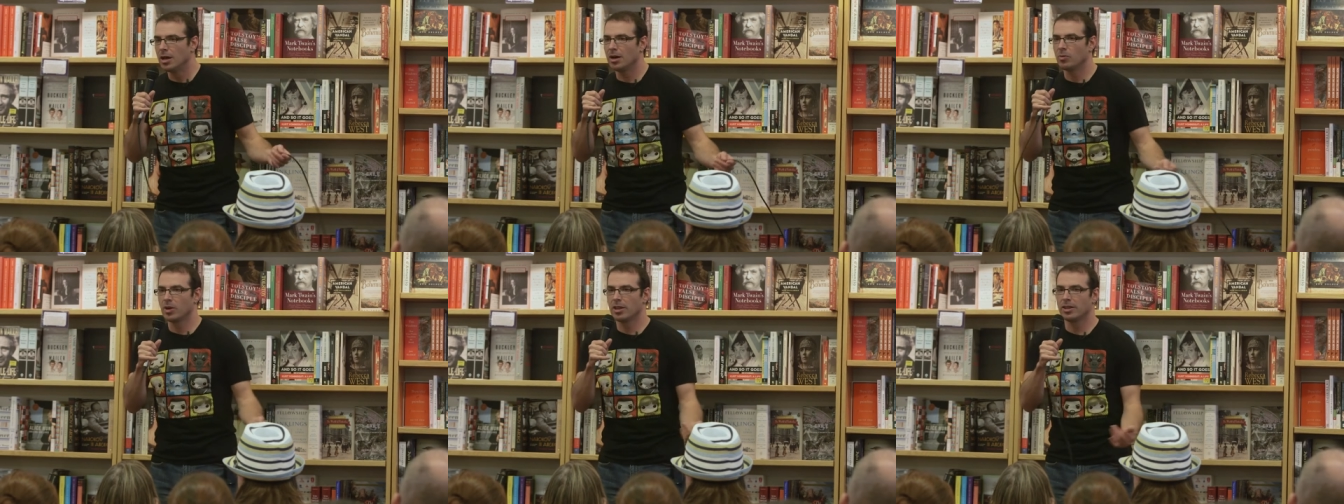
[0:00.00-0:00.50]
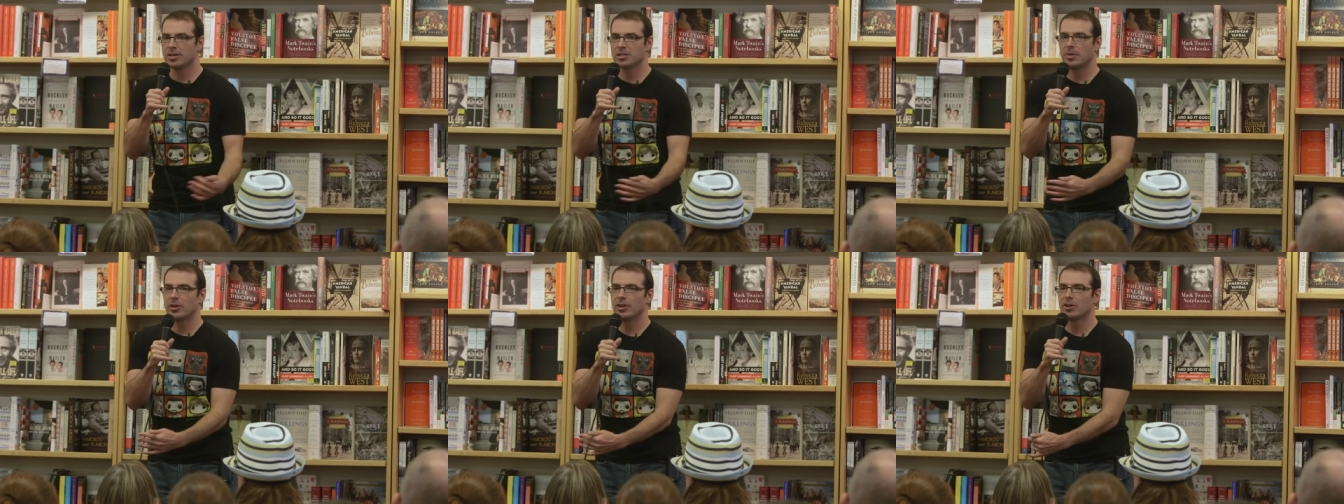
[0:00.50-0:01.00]
uh, one of the things
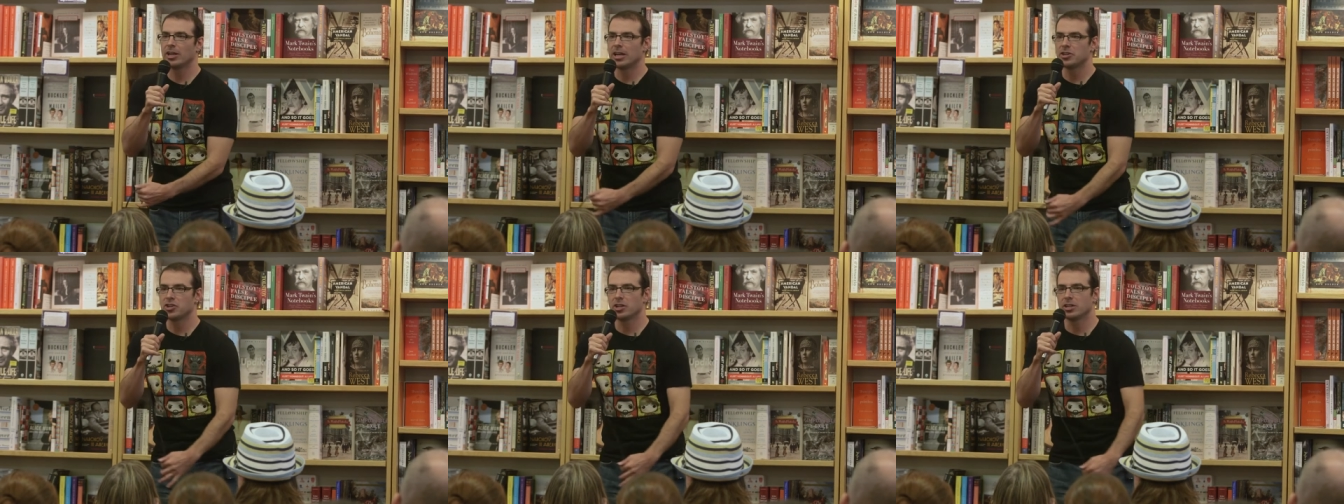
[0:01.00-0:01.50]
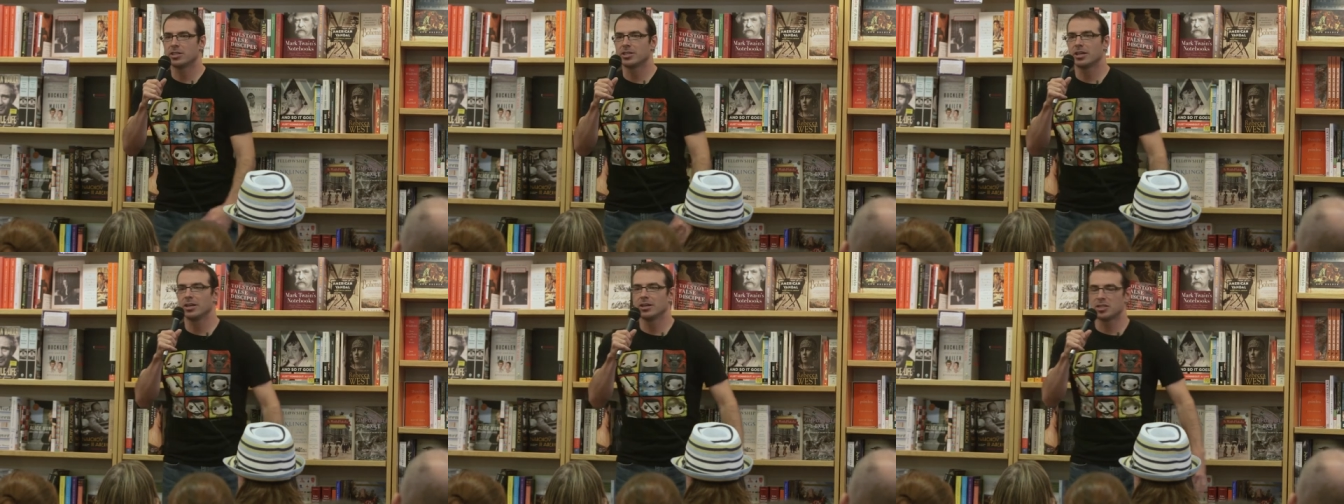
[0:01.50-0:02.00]
about irrigation is
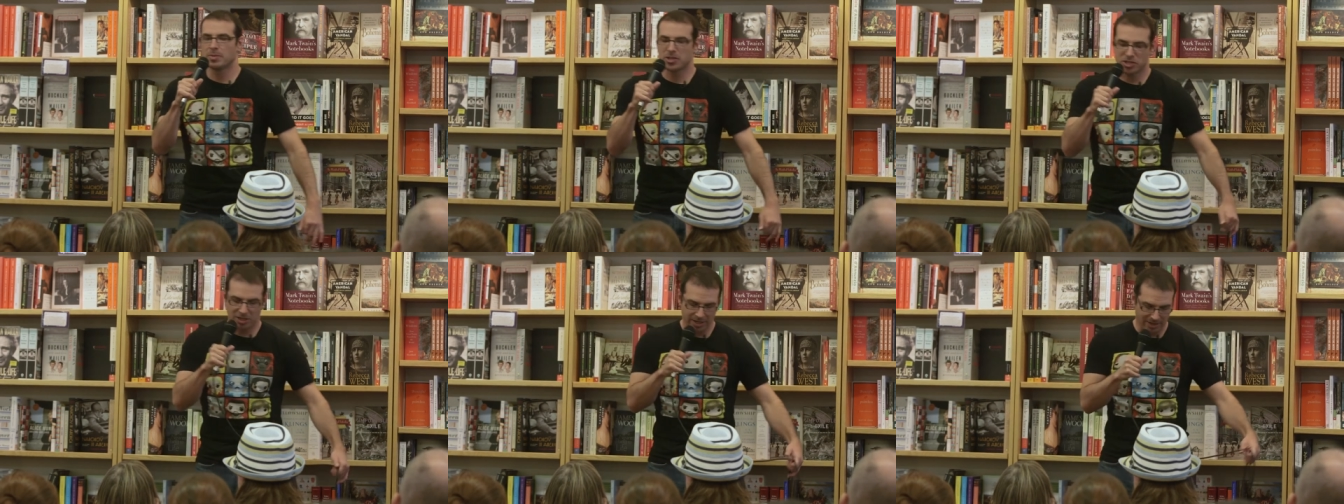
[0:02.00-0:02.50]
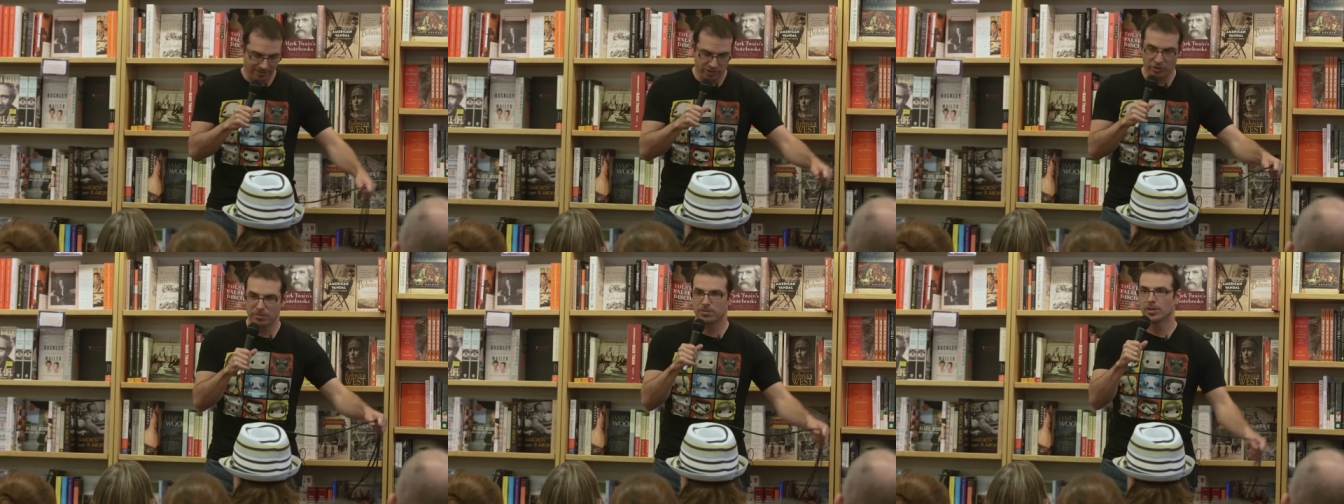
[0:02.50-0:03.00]
that especially
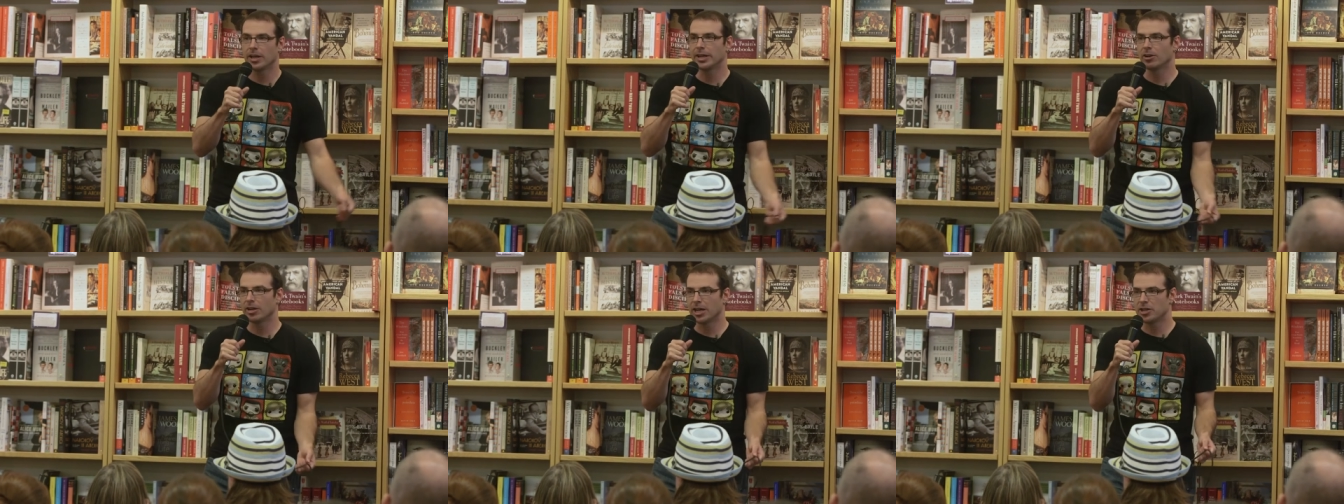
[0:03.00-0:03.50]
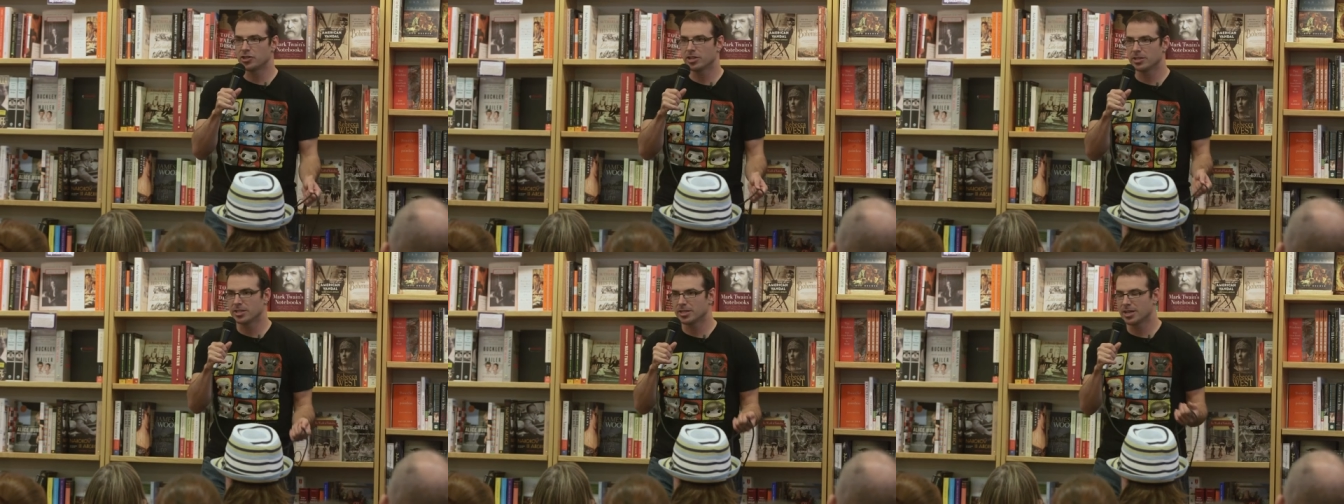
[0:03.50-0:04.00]
sort of flood irrigation
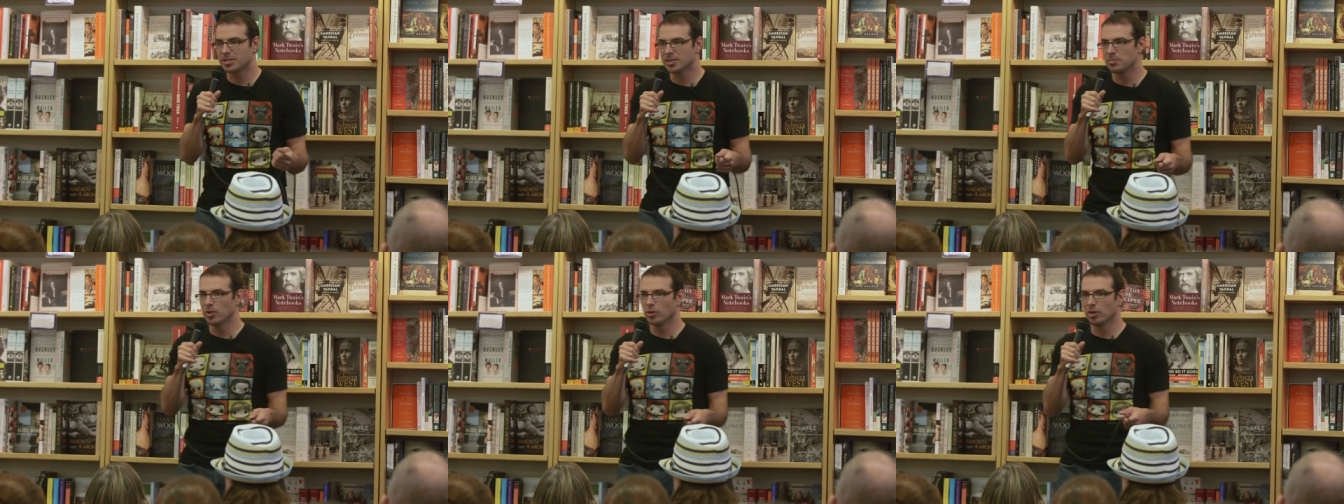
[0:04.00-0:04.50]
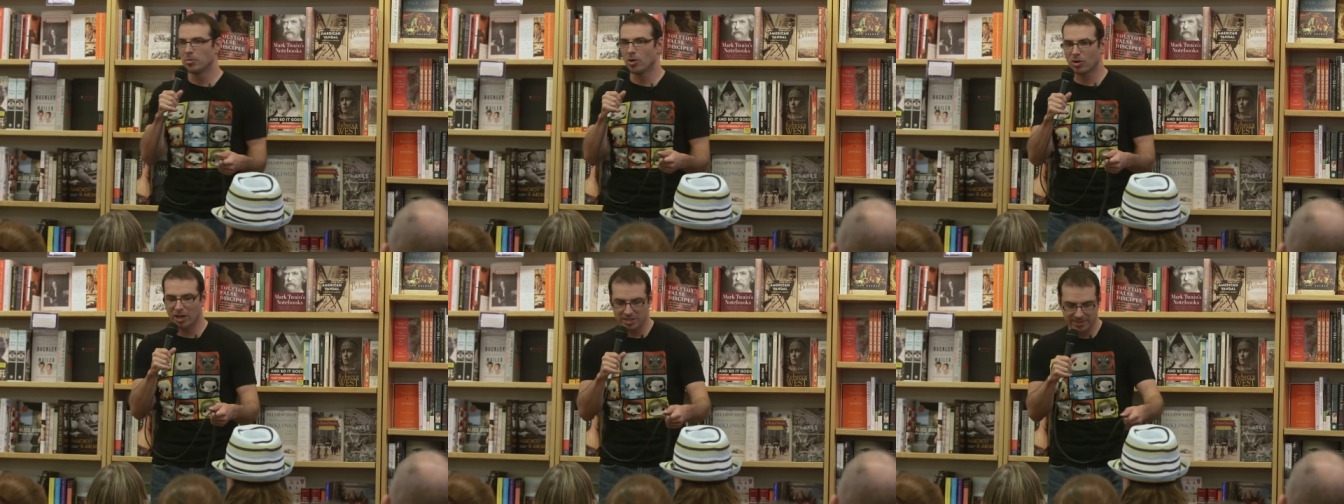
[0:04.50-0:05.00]
is it tends to build up
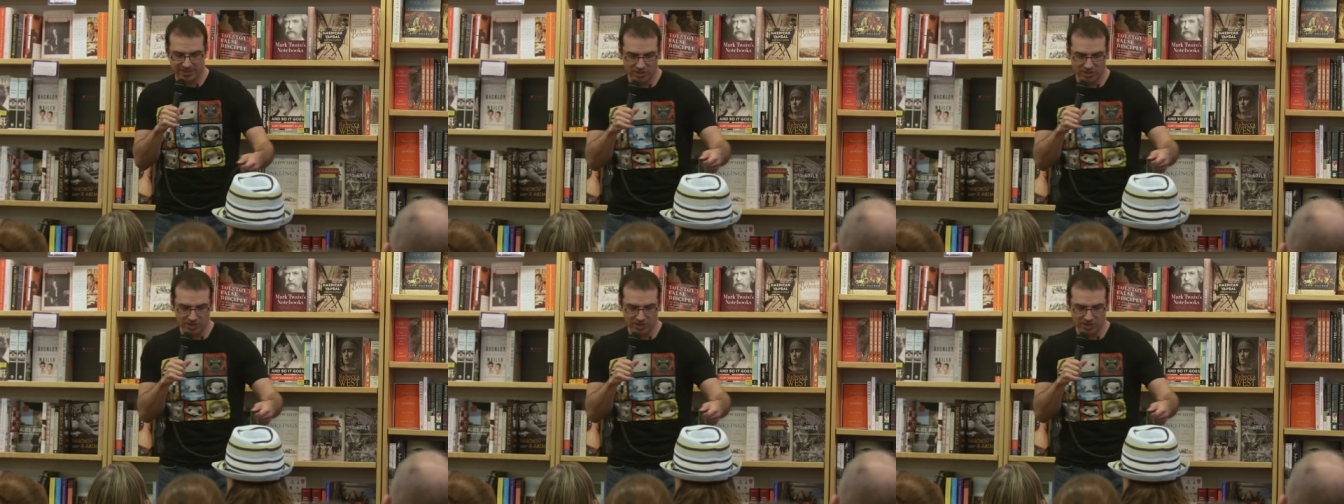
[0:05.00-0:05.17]
all kinds of